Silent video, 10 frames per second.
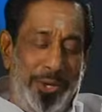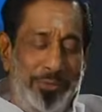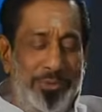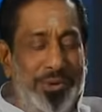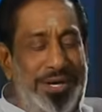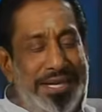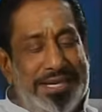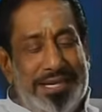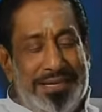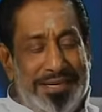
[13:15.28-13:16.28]

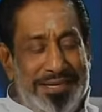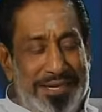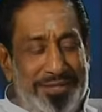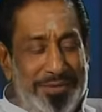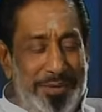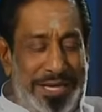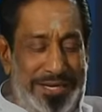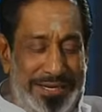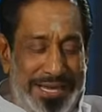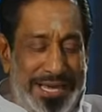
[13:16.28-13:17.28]
Political rallies,
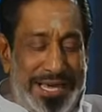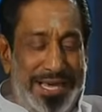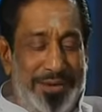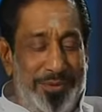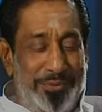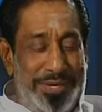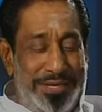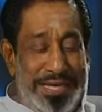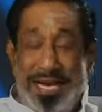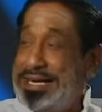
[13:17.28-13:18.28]

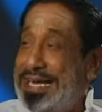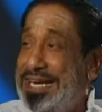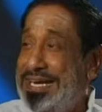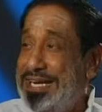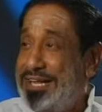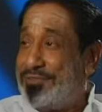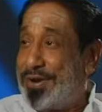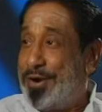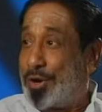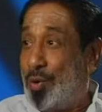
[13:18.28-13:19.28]
they're entirely
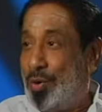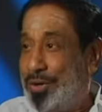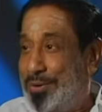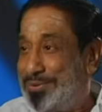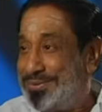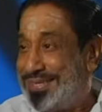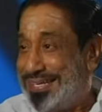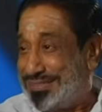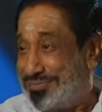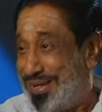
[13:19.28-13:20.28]
different role, you know.
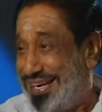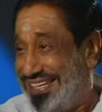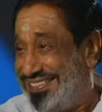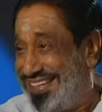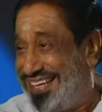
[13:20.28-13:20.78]
As a politician.